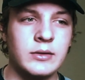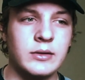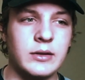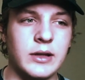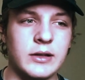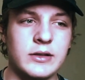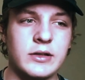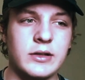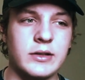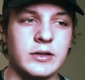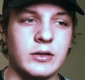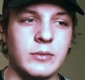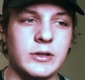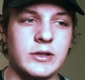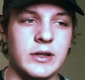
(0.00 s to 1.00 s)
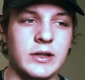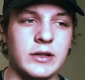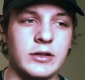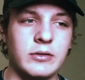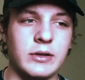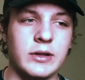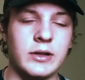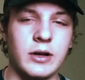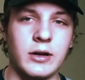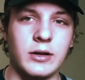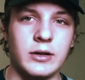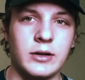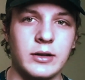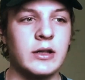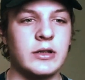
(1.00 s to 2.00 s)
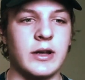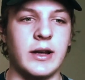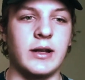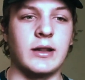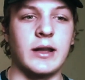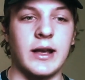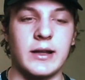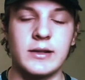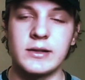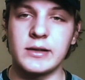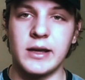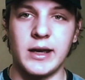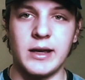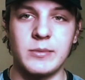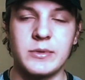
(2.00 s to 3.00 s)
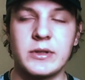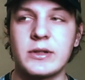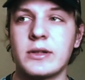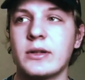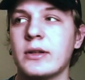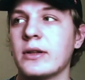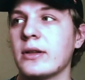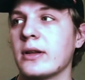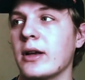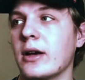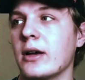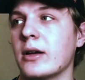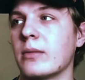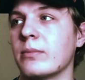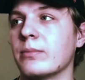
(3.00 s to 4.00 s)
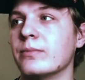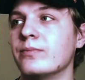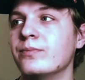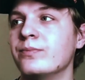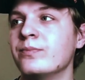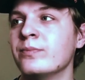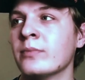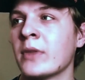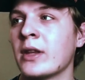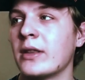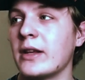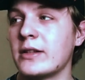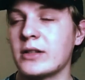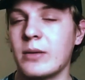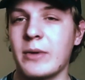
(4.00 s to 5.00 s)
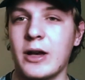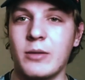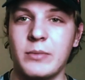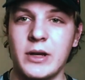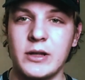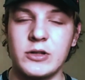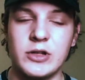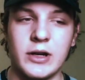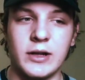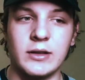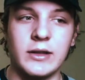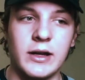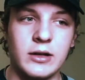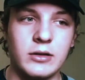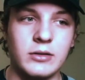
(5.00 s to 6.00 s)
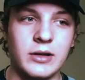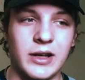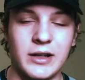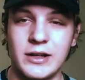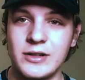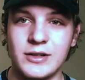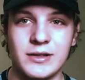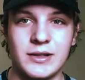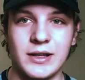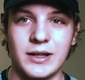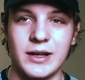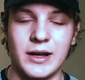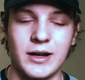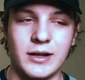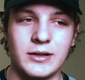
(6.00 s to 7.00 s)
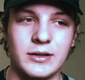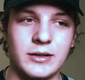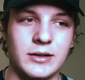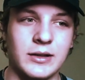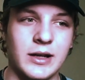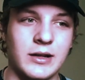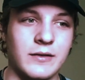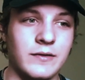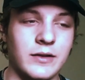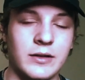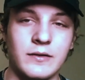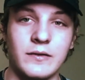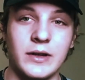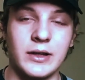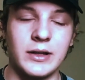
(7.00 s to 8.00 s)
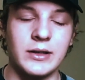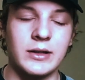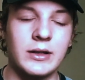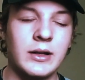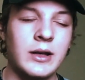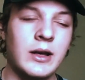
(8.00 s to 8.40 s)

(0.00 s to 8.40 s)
There's just so much that they do with color, giant landscapes. They somehow made Jared Leto an interesting character and a fun villain,